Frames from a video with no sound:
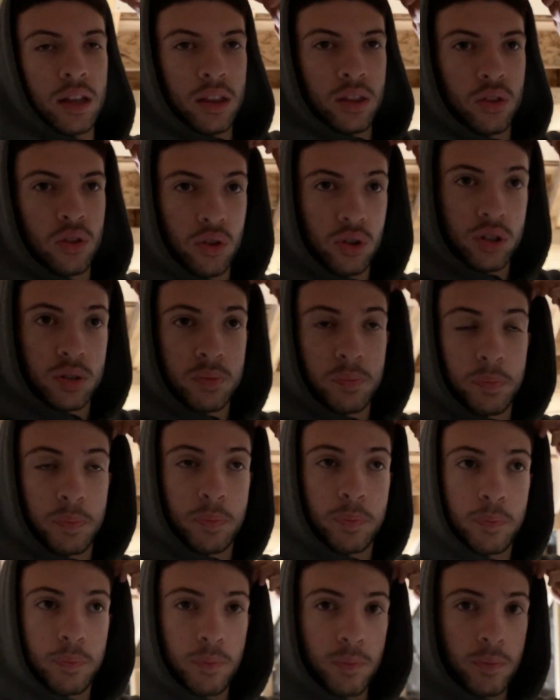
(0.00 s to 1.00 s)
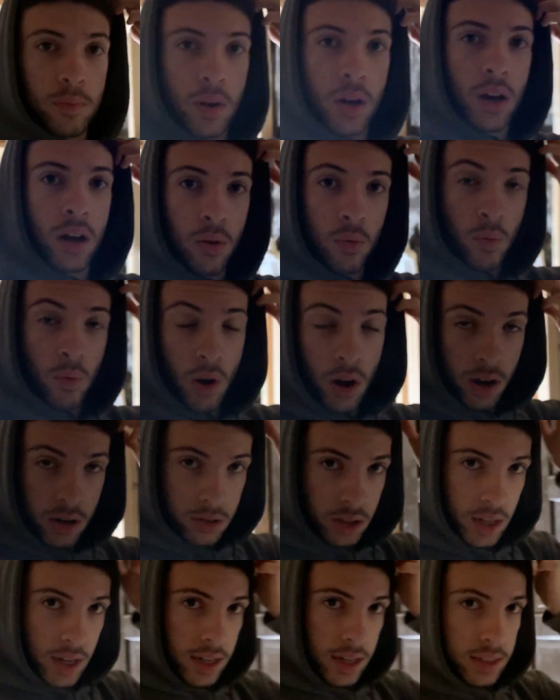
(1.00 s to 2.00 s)
there's water
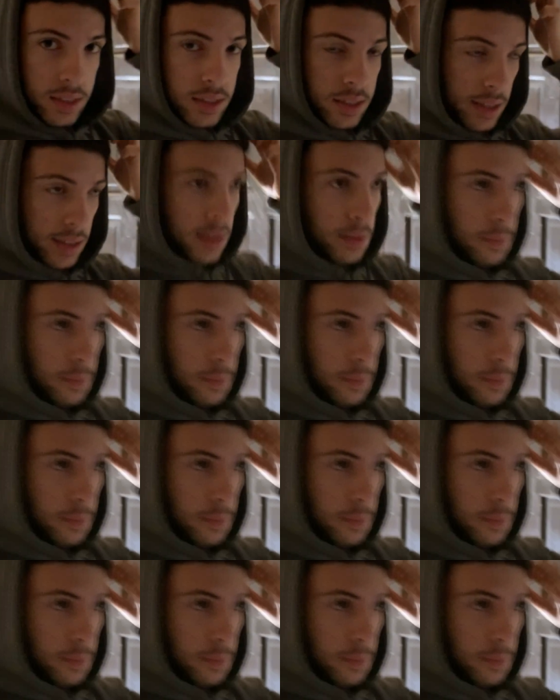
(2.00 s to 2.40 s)
lines in the